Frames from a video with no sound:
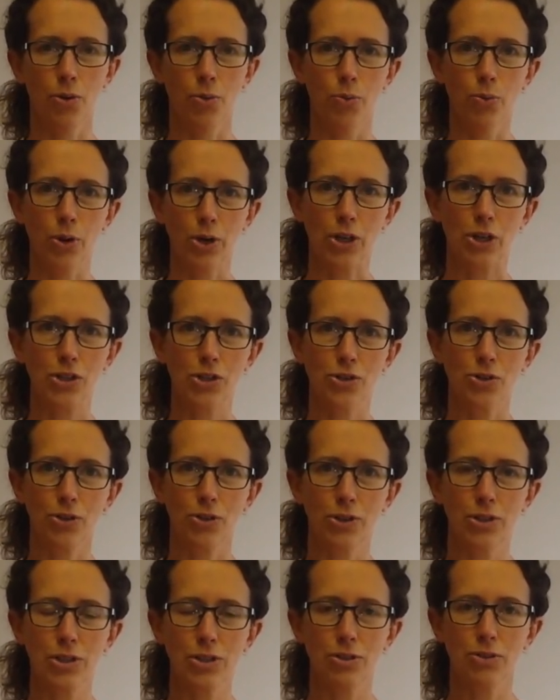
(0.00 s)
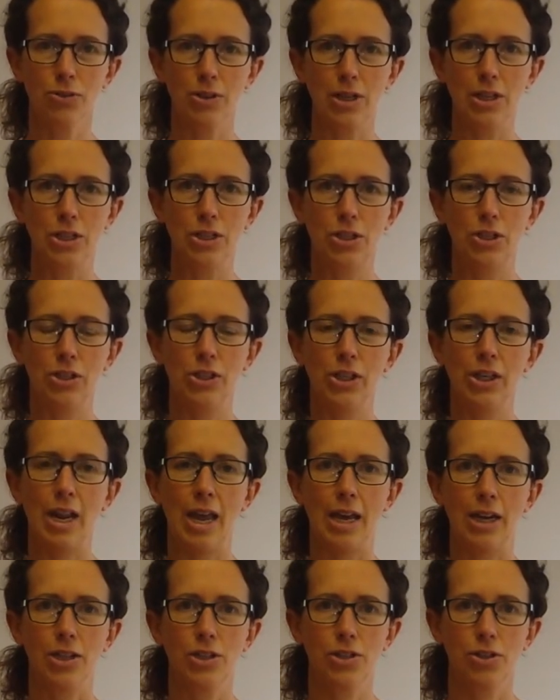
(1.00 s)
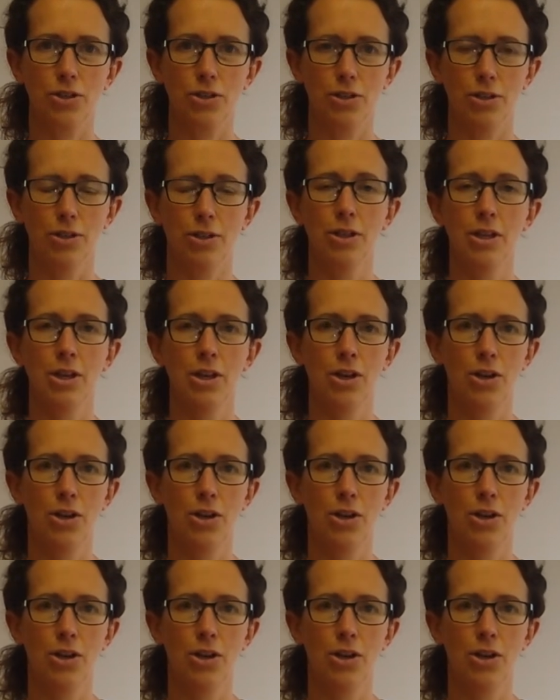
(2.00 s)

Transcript: work your shoulders through internal and external